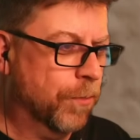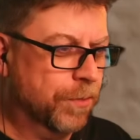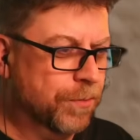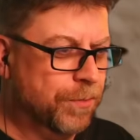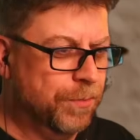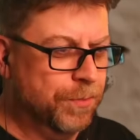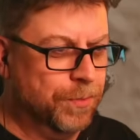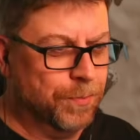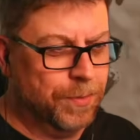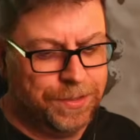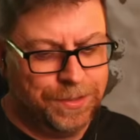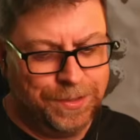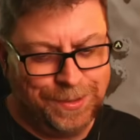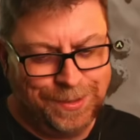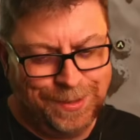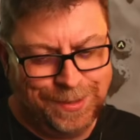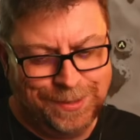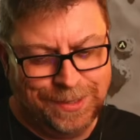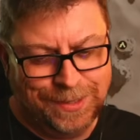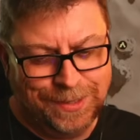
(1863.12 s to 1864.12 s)
through the rest of
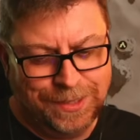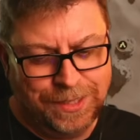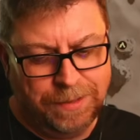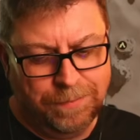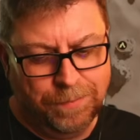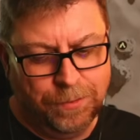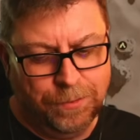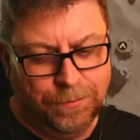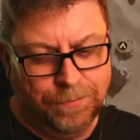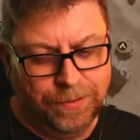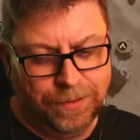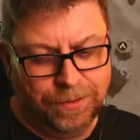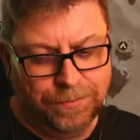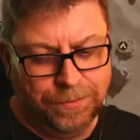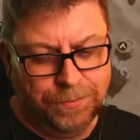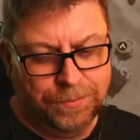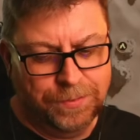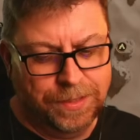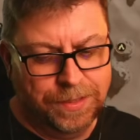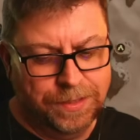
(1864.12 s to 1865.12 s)
these and keep moving
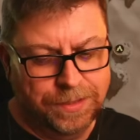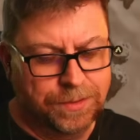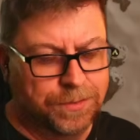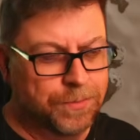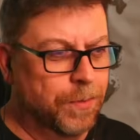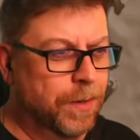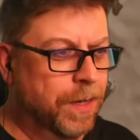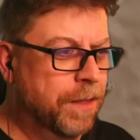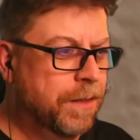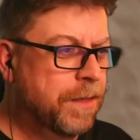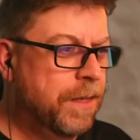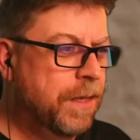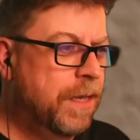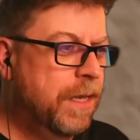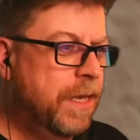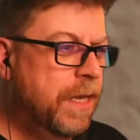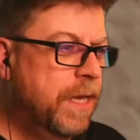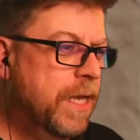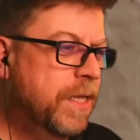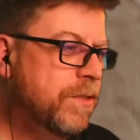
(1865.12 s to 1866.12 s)
through these as well.
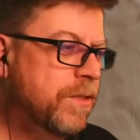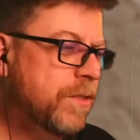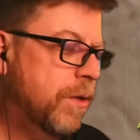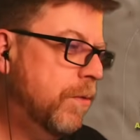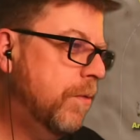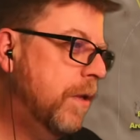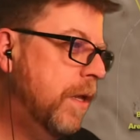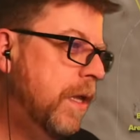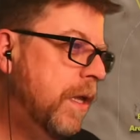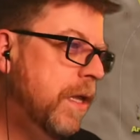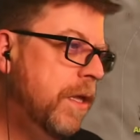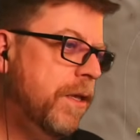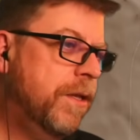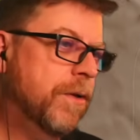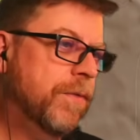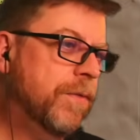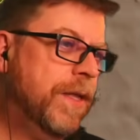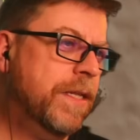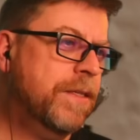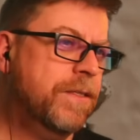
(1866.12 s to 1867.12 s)
And so,
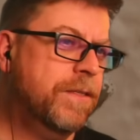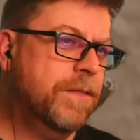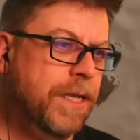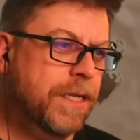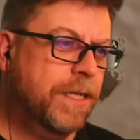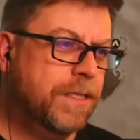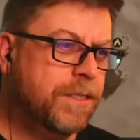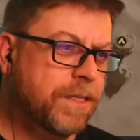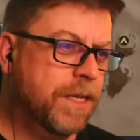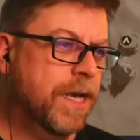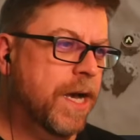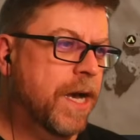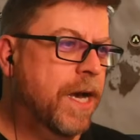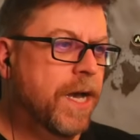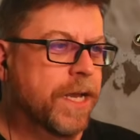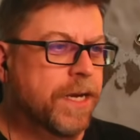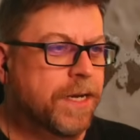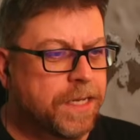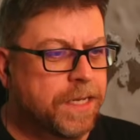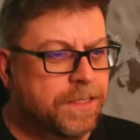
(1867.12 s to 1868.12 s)
that's the
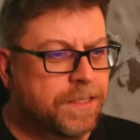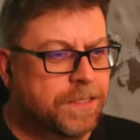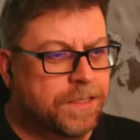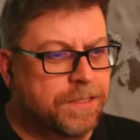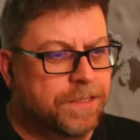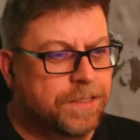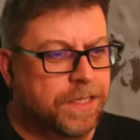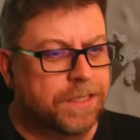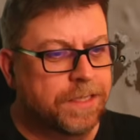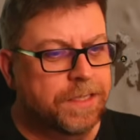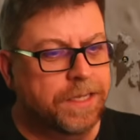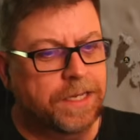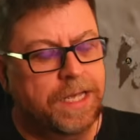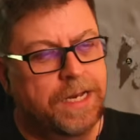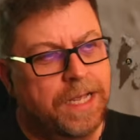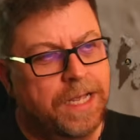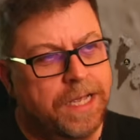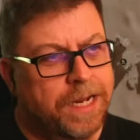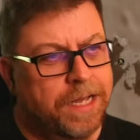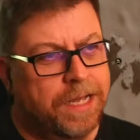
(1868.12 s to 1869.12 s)
guide as I see it.
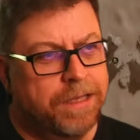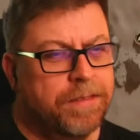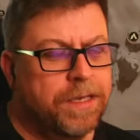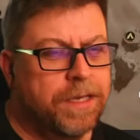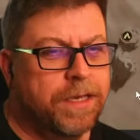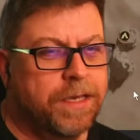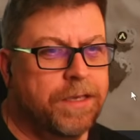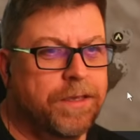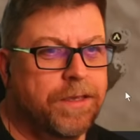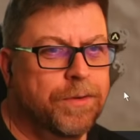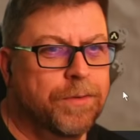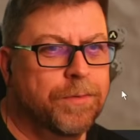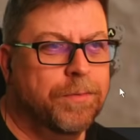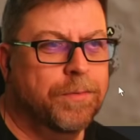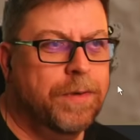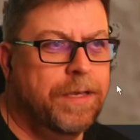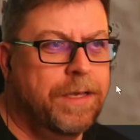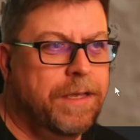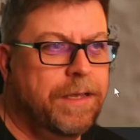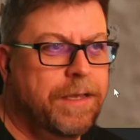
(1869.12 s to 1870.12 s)
And I think,
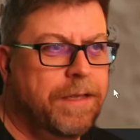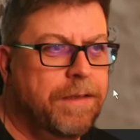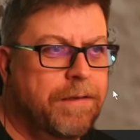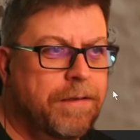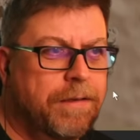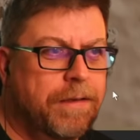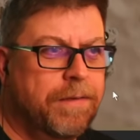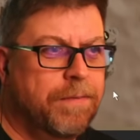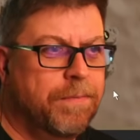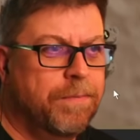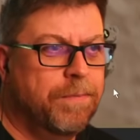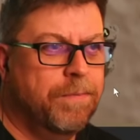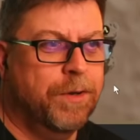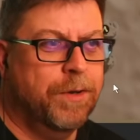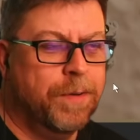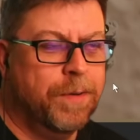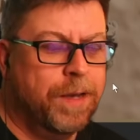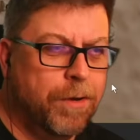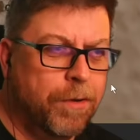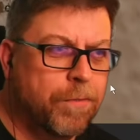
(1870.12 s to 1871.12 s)

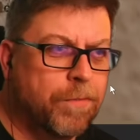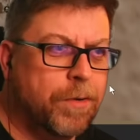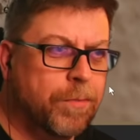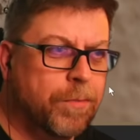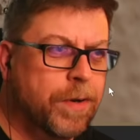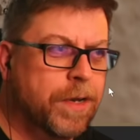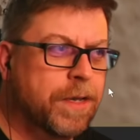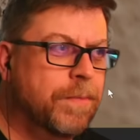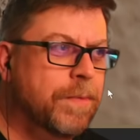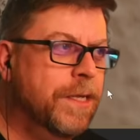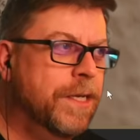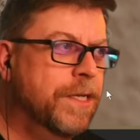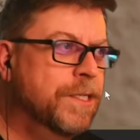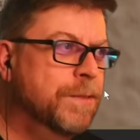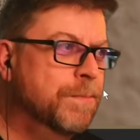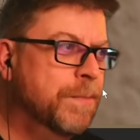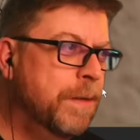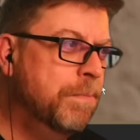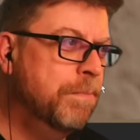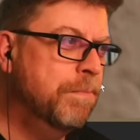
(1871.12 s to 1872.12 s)
my overall
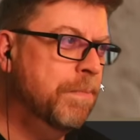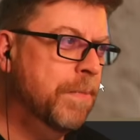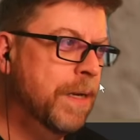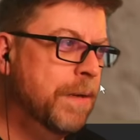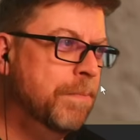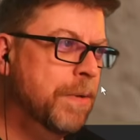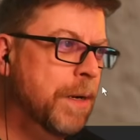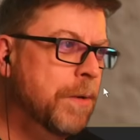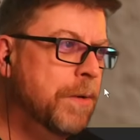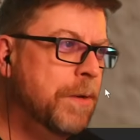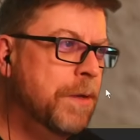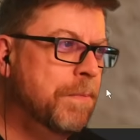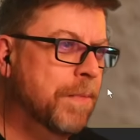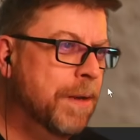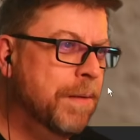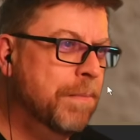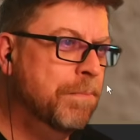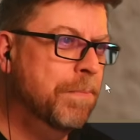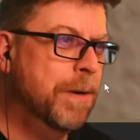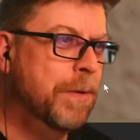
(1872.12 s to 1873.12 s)
recommendation, my
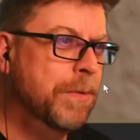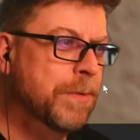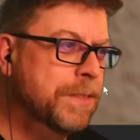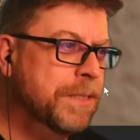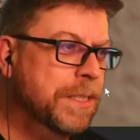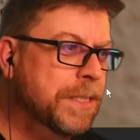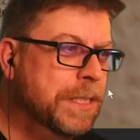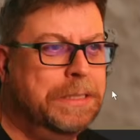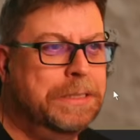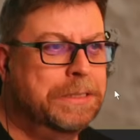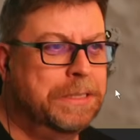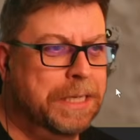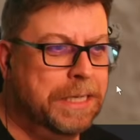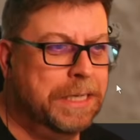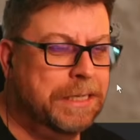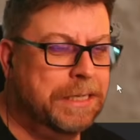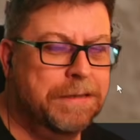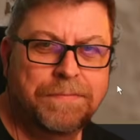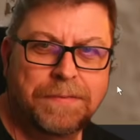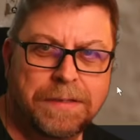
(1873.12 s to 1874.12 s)
bonus
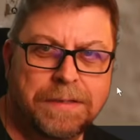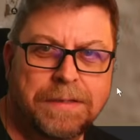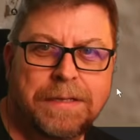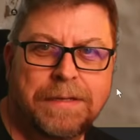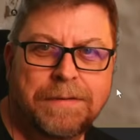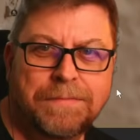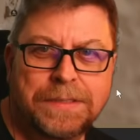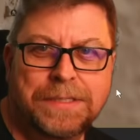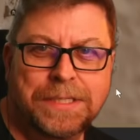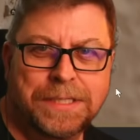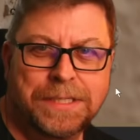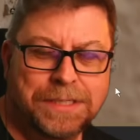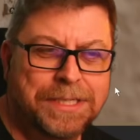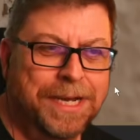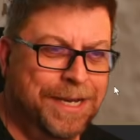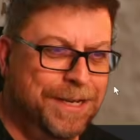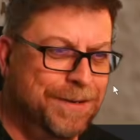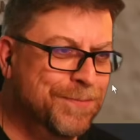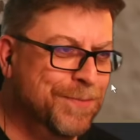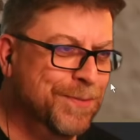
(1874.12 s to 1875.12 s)
insight, if it's
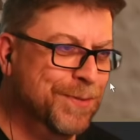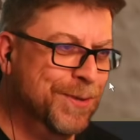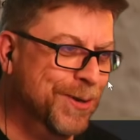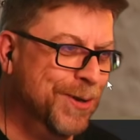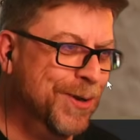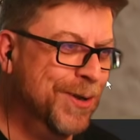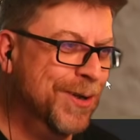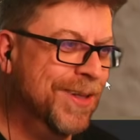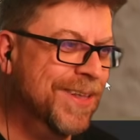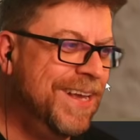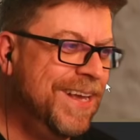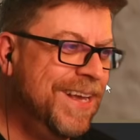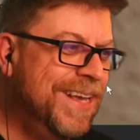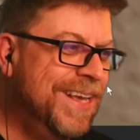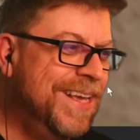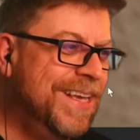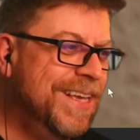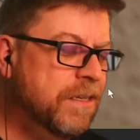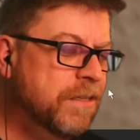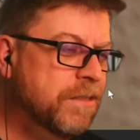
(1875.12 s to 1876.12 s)
insightful at all,
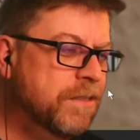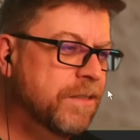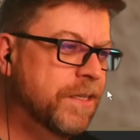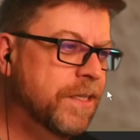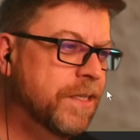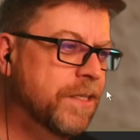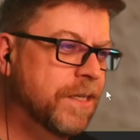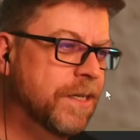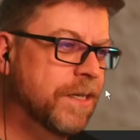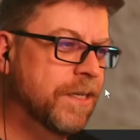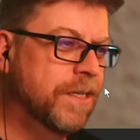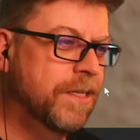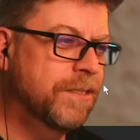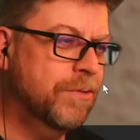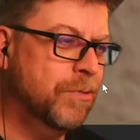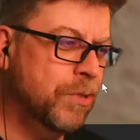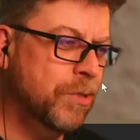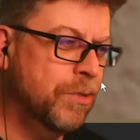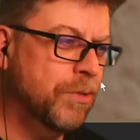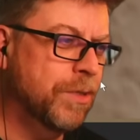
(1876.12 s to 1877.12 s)
is that is
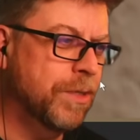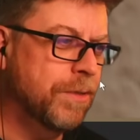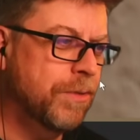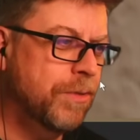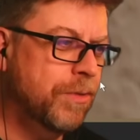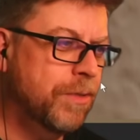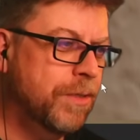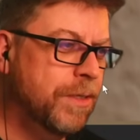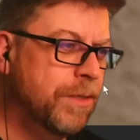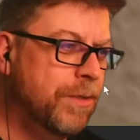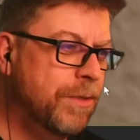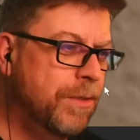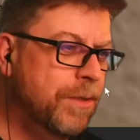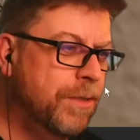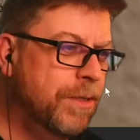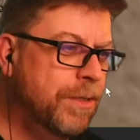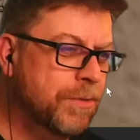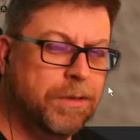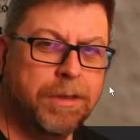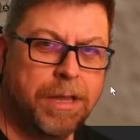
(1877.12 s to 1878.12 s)
clearly that
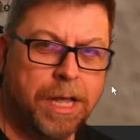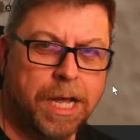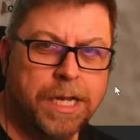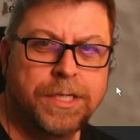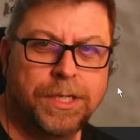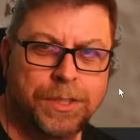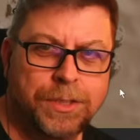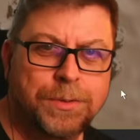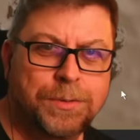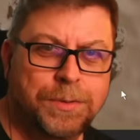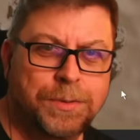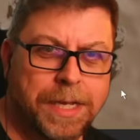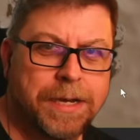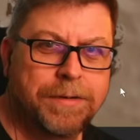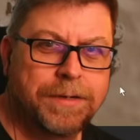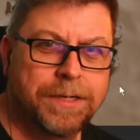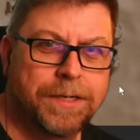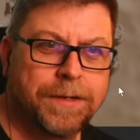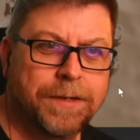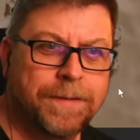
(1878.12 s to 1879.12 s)
there's a lot to do
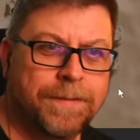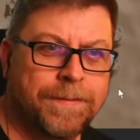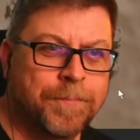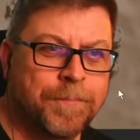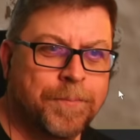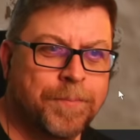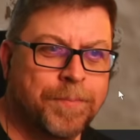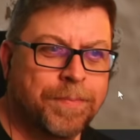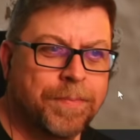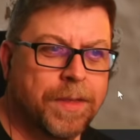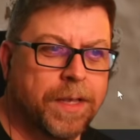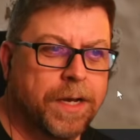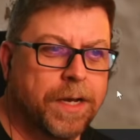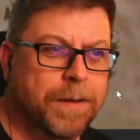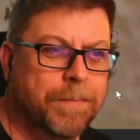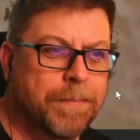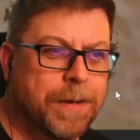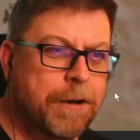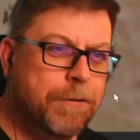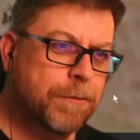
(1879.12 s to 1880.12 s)
down here.
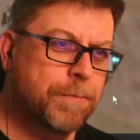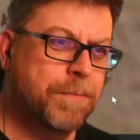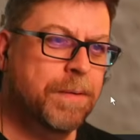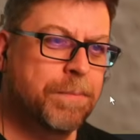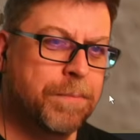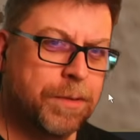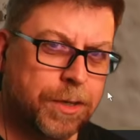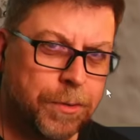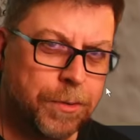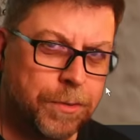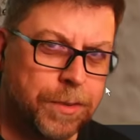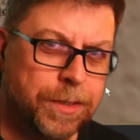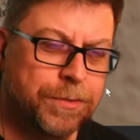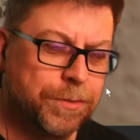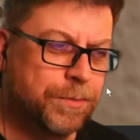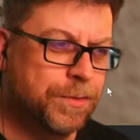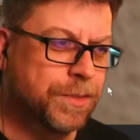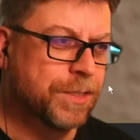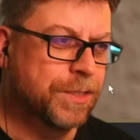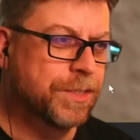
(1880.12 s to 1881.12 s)
I remember going
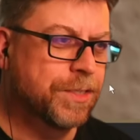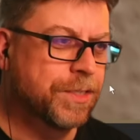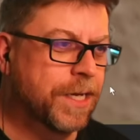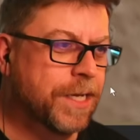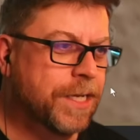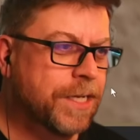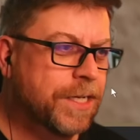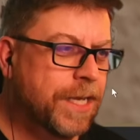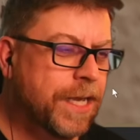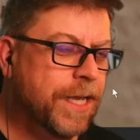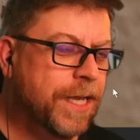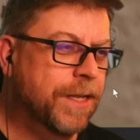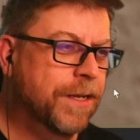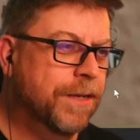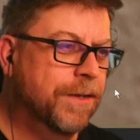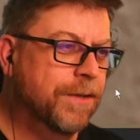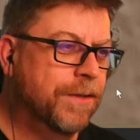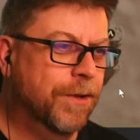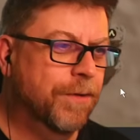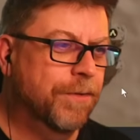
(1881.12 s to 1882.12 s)
through this site
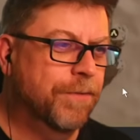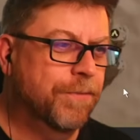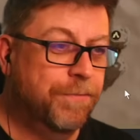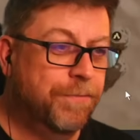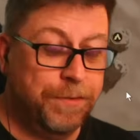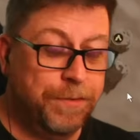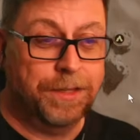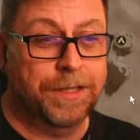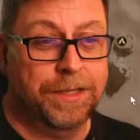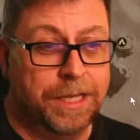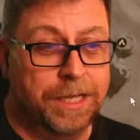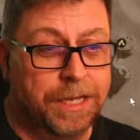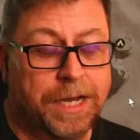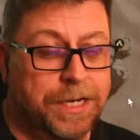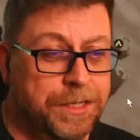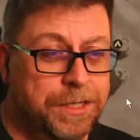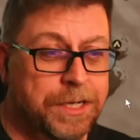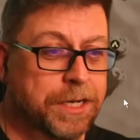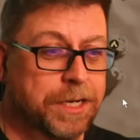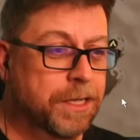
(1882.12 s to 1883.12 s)
and feeling like
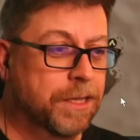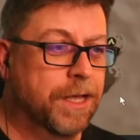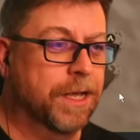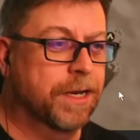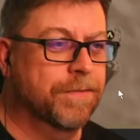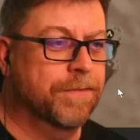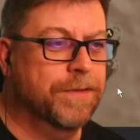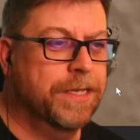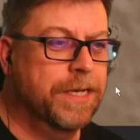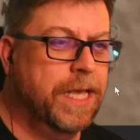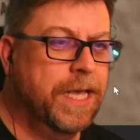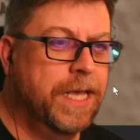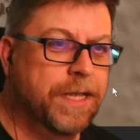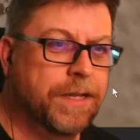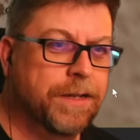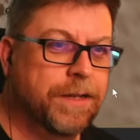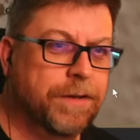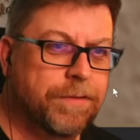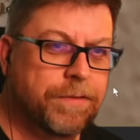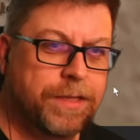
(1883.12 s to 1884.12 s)
I'd done a lot of it,
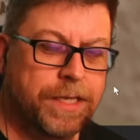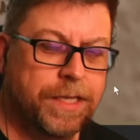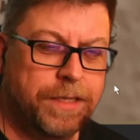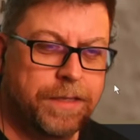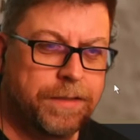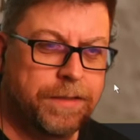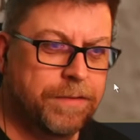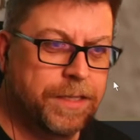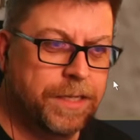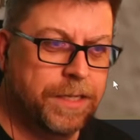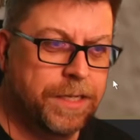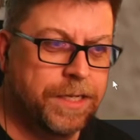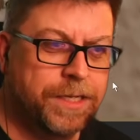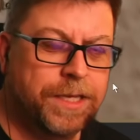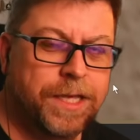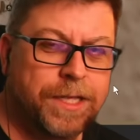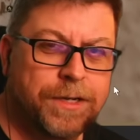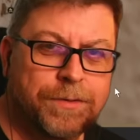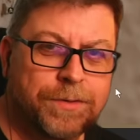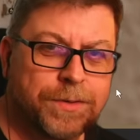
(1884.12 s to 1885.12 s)
and the
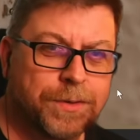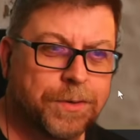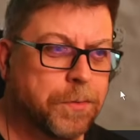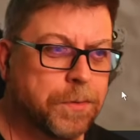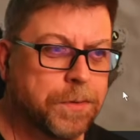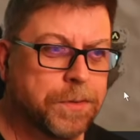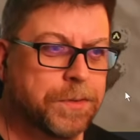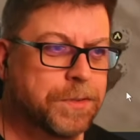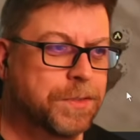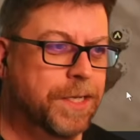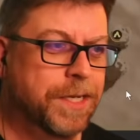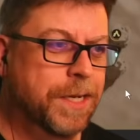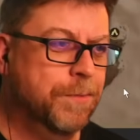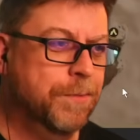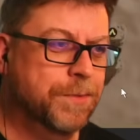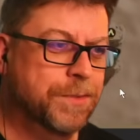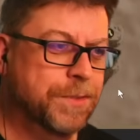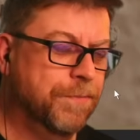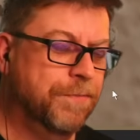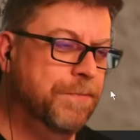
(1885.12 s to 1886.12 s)
indicator in the corner said I
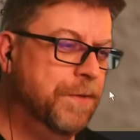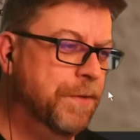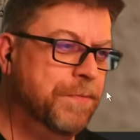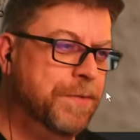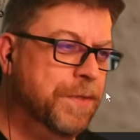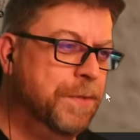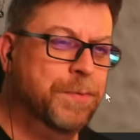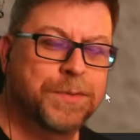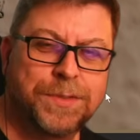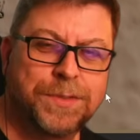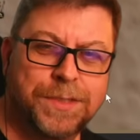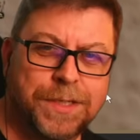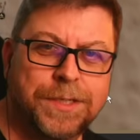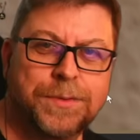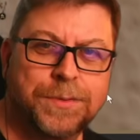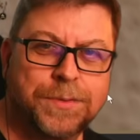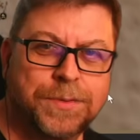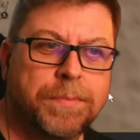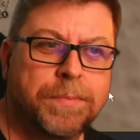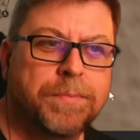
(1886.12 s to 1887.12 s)
was at
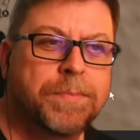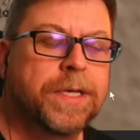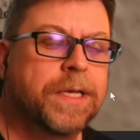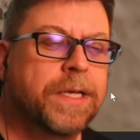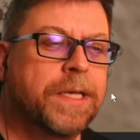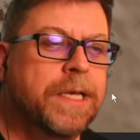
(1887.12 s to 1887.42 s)
50% or something.